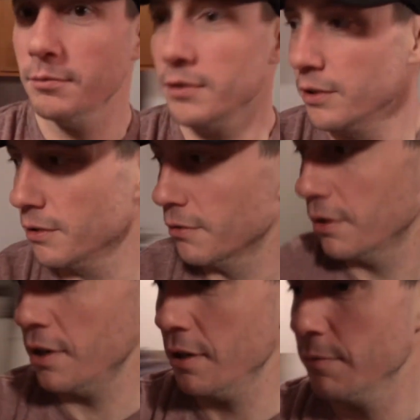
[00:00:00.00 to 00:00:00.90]
me
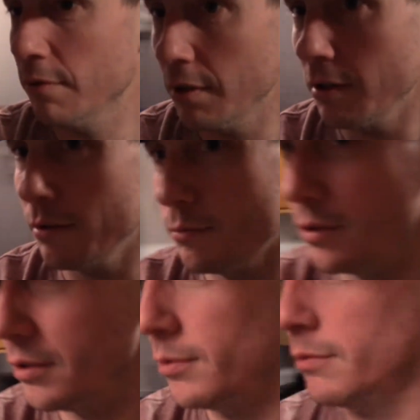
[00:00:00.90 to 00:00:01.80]
round, round,
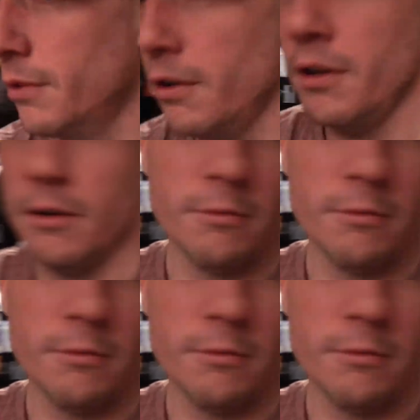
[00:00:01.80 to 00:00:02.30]
baby, round,